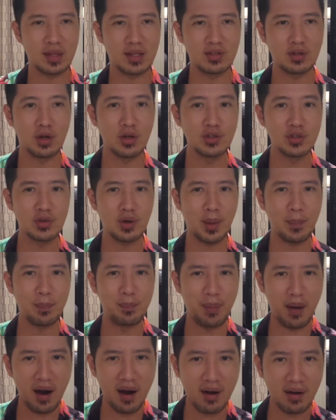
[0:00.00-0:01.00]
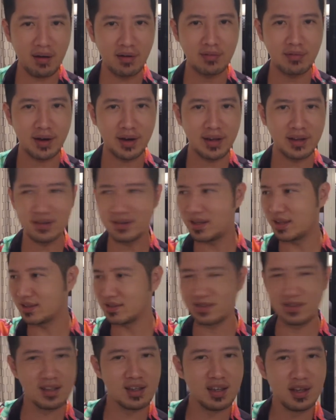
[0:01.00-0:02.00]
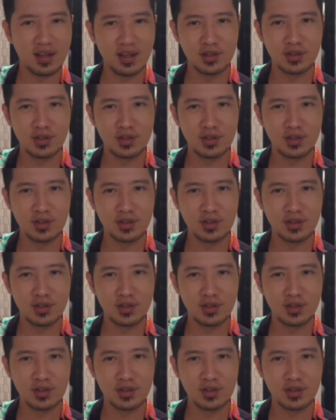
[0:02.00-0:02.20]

There's also a bar right next